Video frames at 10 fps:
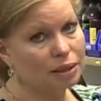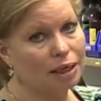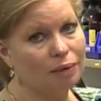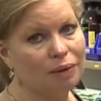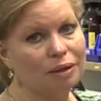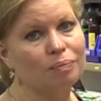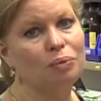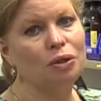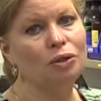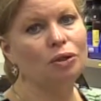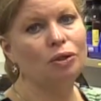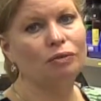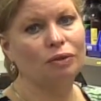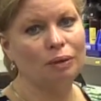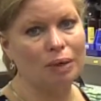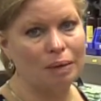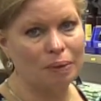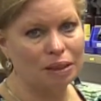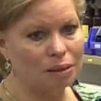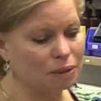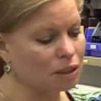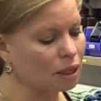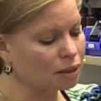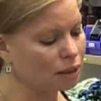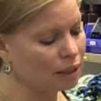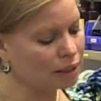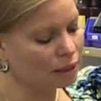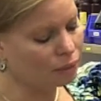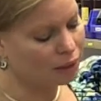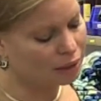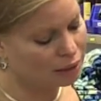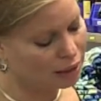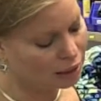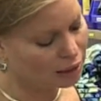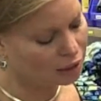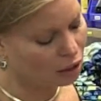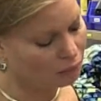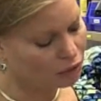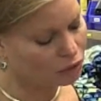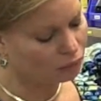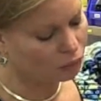to see with a beautifully ripened hematoxylin is I want to see this almost a